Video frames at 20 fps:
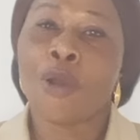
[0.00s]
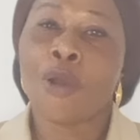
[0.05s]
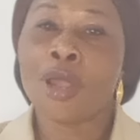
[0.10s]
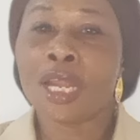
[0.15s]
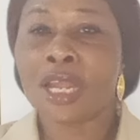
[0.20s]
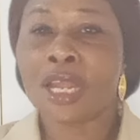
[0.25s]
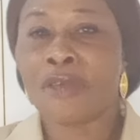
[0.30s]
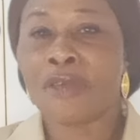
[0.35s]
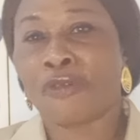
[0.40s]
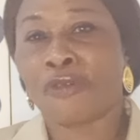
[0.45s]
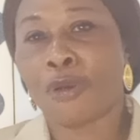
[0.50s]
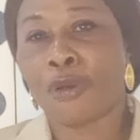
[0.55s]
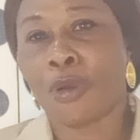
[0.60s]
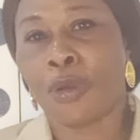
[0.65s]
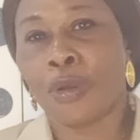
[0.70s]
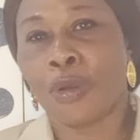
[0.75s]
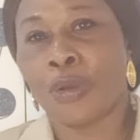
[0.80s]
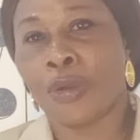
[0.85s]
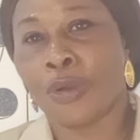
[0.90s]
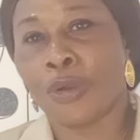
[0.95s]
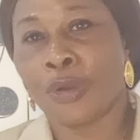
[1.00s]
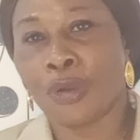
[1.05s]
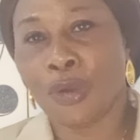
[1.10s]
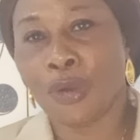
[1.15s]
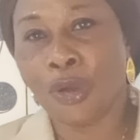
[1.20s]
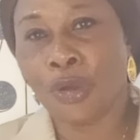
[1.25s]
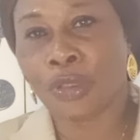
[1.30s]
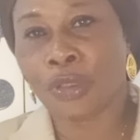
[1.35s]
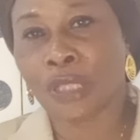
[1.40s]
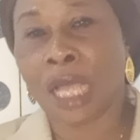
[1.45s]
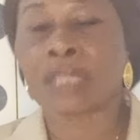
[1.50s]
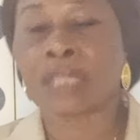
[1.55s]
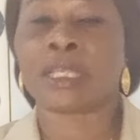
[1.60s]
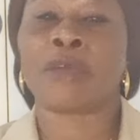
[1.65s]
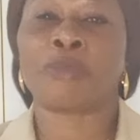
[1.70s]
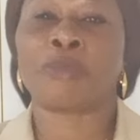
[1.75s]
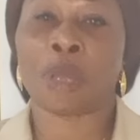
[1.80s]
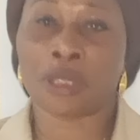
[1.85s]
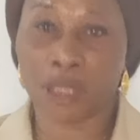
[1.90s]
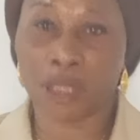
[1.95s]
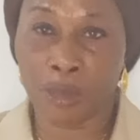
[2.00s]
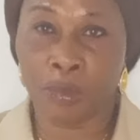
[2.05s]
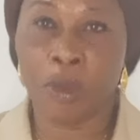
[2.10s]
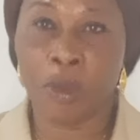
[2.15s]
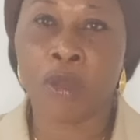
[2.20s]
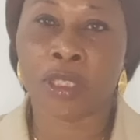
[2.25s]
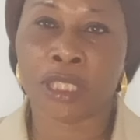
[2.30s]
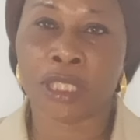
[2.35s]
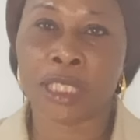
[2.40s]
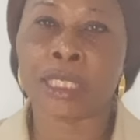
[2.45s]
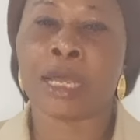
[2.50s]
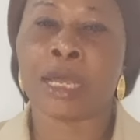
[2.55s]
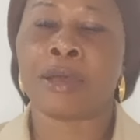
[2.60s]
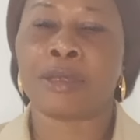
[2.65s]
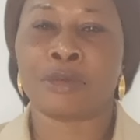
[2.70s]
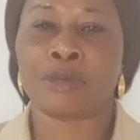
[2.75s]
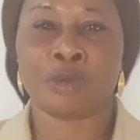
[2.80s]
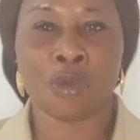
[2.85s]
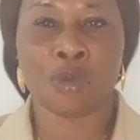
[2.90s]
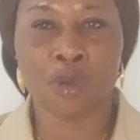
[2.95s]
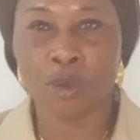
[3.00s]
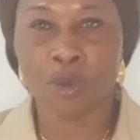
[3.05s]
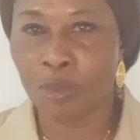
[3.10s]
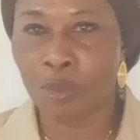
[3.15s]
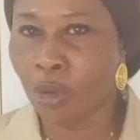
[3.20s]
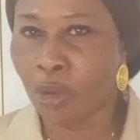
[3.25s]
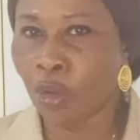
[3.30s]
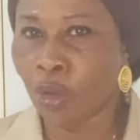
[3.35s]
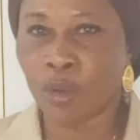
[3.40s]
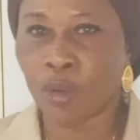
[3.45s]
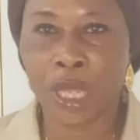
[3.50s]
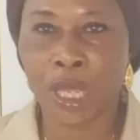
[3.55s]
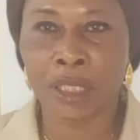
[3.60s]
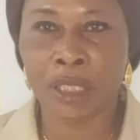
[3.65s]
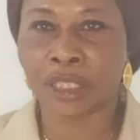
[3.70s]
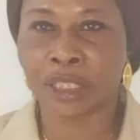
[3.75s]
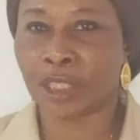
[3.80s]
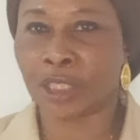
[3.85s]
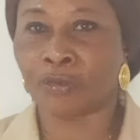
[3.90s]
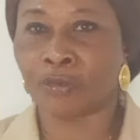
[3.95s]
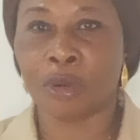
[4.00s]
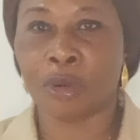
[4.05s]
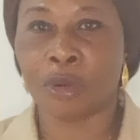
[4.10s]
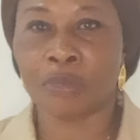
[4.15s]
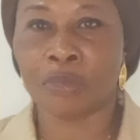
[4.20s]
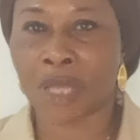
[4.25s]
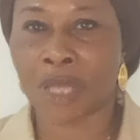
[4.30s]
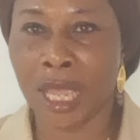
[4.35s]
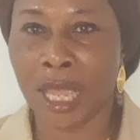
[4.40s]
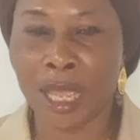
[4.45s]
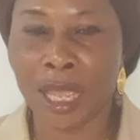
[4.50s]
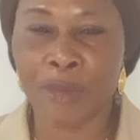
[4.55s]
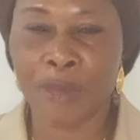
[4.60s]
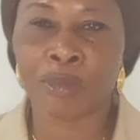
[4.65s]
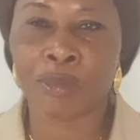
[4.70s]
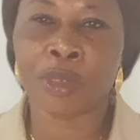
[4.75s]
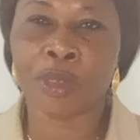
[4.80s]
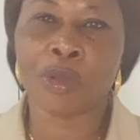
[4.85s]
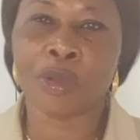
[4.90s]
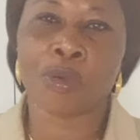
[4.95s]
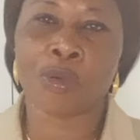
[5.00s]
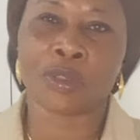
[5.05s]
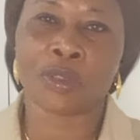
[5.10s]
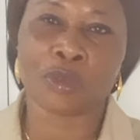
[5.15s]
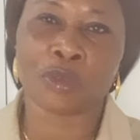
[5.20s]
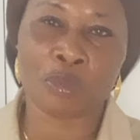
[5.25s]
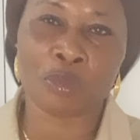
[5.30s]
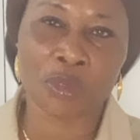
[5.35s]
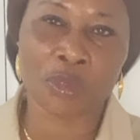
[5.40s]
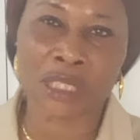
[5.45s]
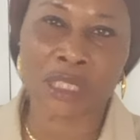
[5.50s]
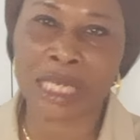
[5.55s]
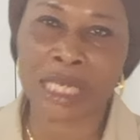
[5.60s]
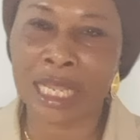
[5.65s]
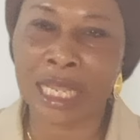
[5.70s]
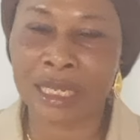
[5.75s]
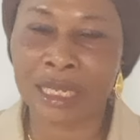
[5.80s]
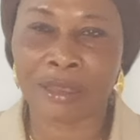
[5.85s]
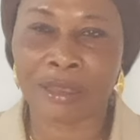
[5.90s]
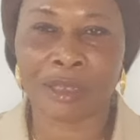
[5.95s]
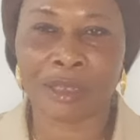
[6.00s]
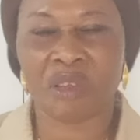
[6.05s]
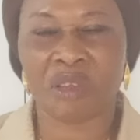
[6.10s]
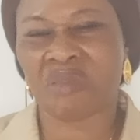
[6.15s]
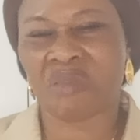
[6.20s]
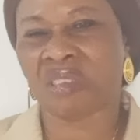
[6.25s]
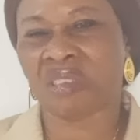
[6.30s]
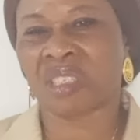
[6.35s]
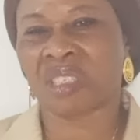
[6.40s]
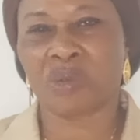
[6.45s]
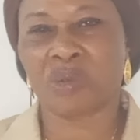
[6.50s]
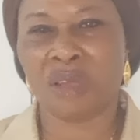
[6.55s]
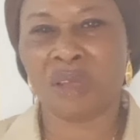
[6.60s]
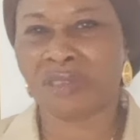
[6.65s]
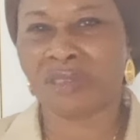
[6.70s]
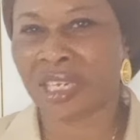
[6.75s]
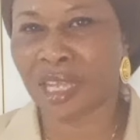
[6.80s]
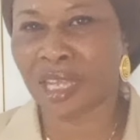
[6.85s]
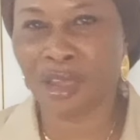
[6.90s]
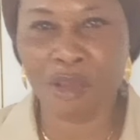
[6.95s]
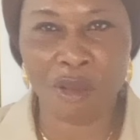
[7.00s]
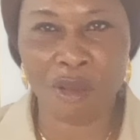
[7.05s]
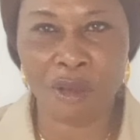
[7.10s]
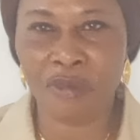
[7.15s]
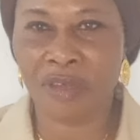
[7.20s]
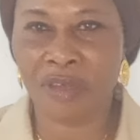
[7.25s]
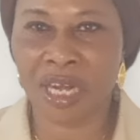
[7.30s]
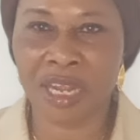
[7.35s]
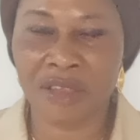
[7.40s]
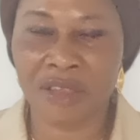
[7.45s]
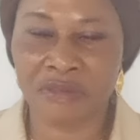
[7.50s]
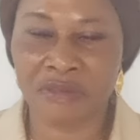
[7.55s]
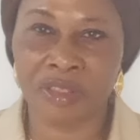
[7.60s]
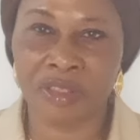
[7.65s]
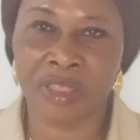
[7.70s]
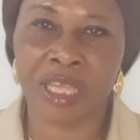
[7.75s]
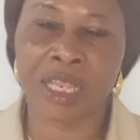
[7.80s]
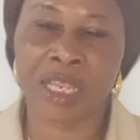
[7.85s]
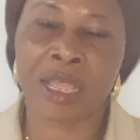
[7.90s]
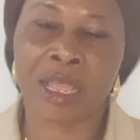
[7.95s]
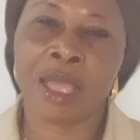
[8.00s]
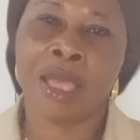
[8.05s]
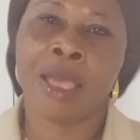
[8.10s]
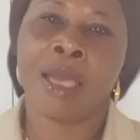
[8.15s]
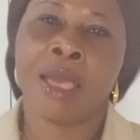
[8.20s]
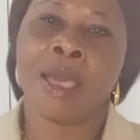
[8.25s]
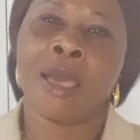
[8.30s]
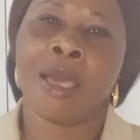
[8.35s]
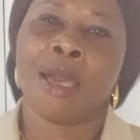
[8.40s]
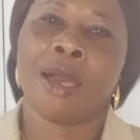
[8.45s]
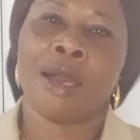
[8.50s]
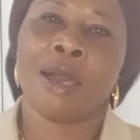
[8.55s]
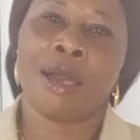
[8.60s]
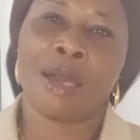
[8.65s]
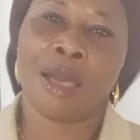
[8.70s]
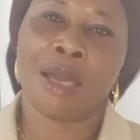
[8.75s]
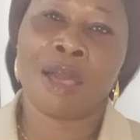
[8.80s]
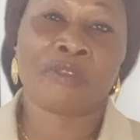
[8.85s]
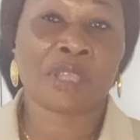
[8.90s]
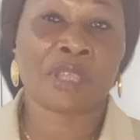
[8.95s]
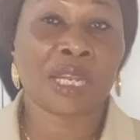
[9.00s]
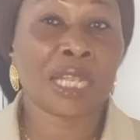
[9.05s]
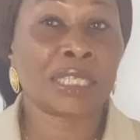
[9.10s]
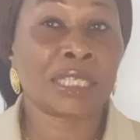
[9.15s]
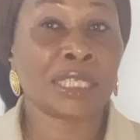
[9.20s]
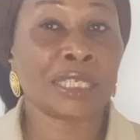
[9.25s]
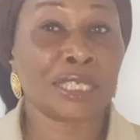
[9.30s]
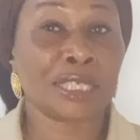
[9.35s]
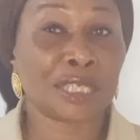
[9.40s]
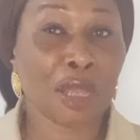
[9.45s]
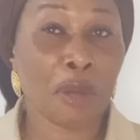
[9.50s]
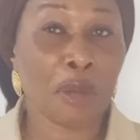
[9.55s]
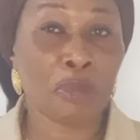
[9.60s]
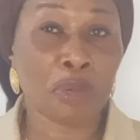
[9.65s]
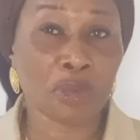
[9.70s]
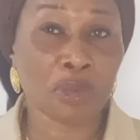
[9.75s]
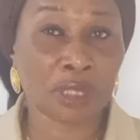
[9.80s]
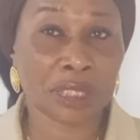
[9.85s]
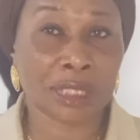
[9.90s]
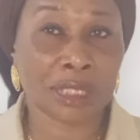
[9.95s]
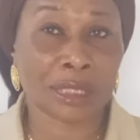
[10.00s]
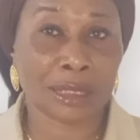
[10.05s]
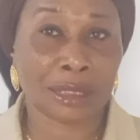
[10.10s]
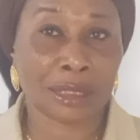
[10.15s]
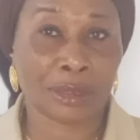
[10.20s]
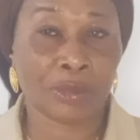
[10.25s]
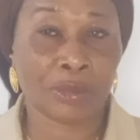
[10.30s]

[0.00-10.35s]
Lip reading: for us at a point in our no more edges from them. Nino was not posting anything. Of course, the wife didn't cough and everything. After that initial post with